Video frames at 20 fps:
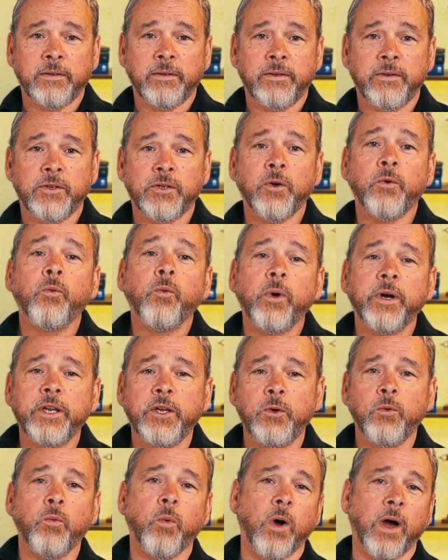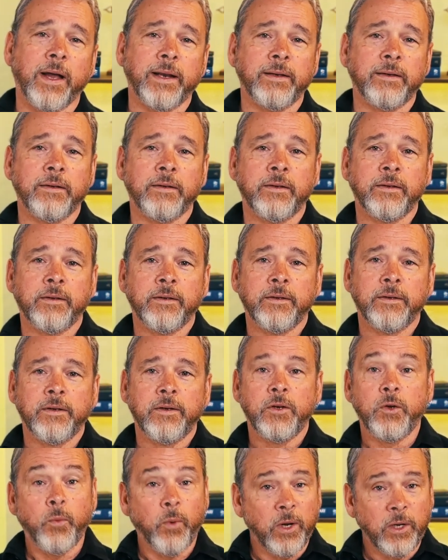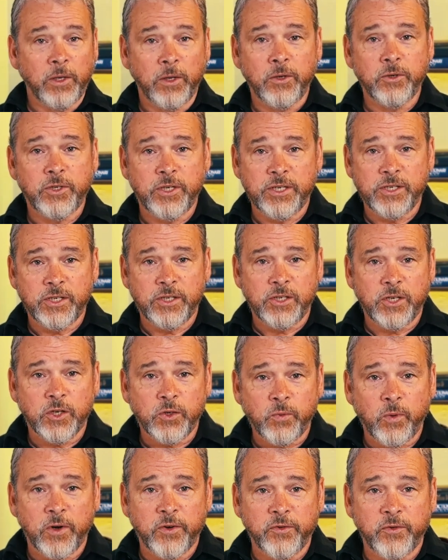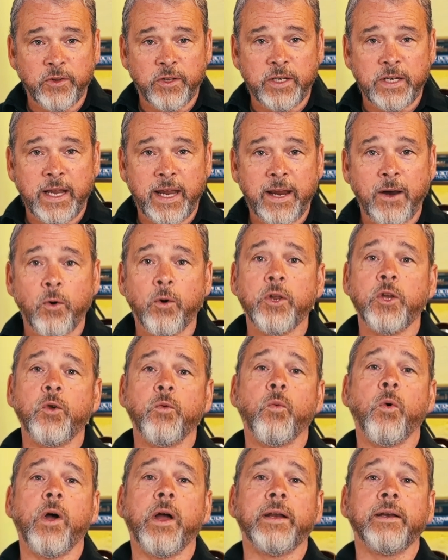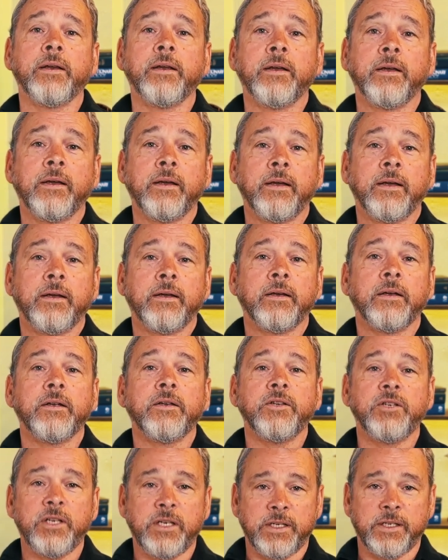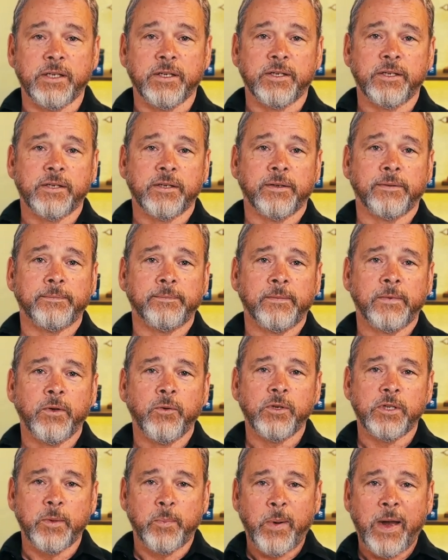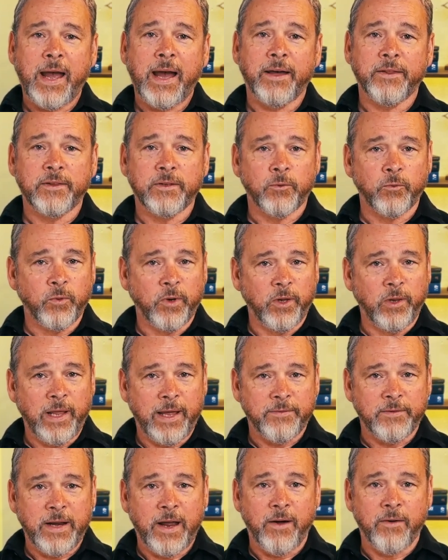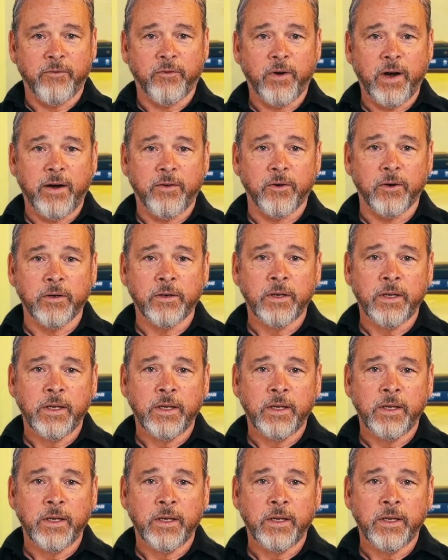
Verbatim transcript: So what do you want? Do you want a little Jesus just works for the day, or do you want Jesus, who is the path to real life now and forever?